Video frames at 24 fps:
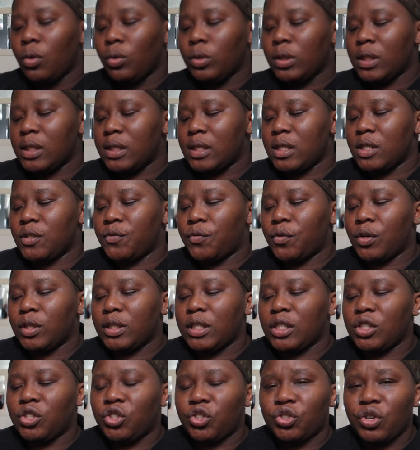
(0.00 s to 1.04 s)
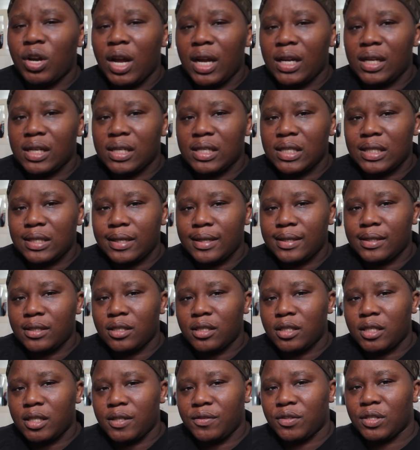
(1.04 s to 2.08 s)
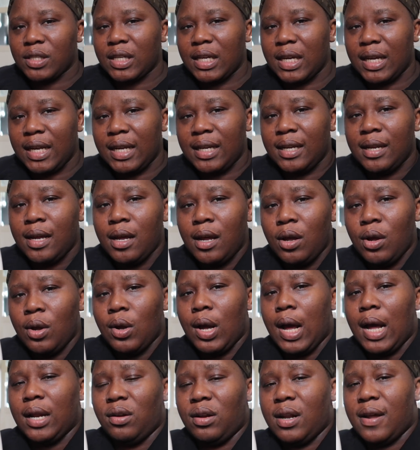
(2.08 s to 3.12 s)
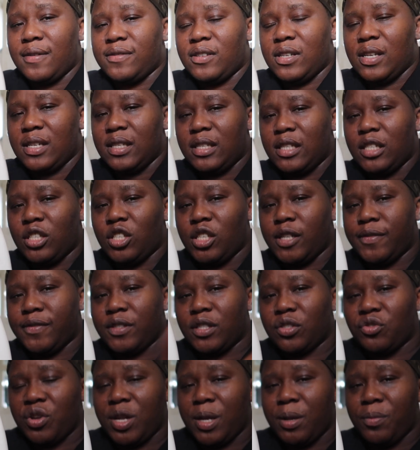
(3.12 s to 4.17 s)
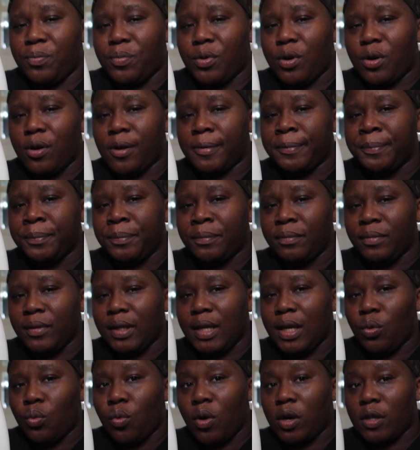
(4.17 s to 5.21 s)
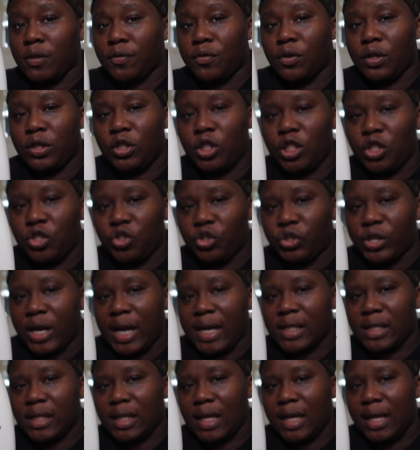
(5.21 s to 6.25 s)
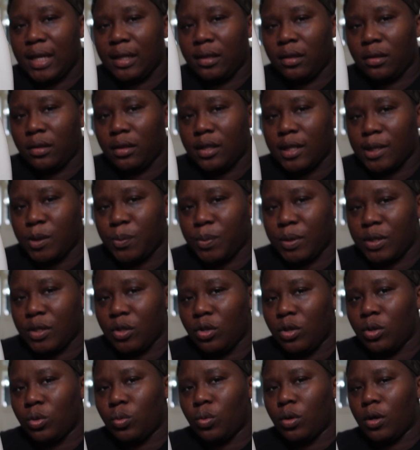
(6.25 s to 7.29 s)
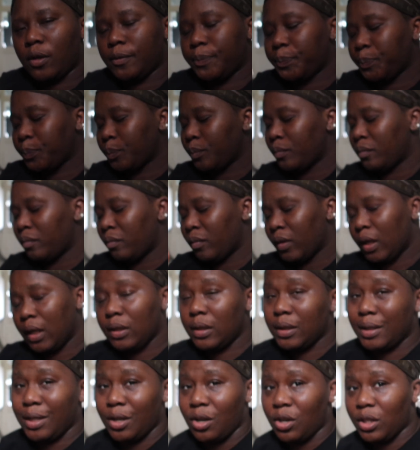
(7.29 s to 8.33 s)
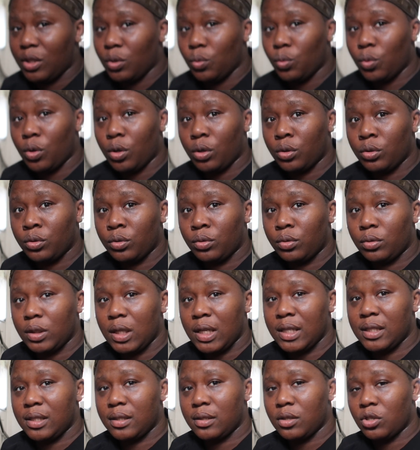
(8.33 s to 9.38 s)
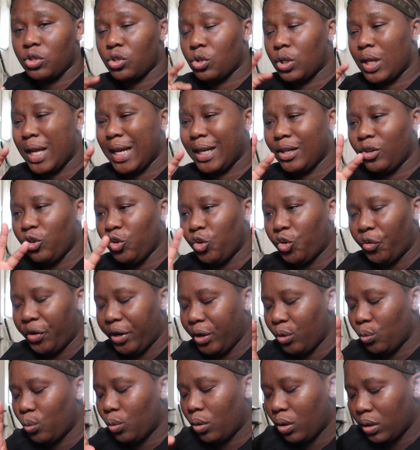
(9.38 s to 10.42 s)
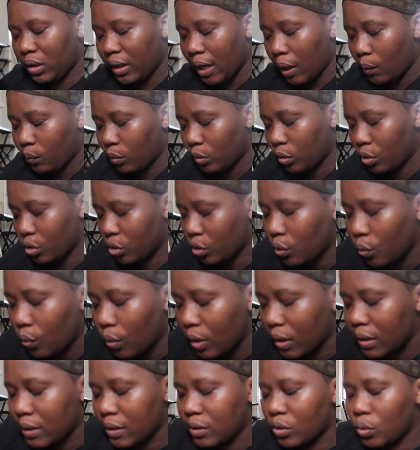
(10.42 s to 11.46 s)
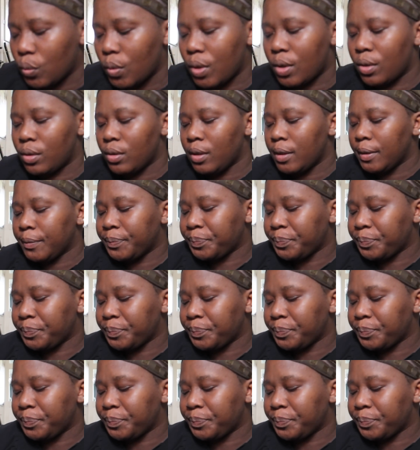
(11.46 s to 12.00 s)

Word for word: This is for the dry and sensitive skin. I don't have sensitive skin, but it works for the dry skin, this particular one. The other one is also like green one. That one also works as well.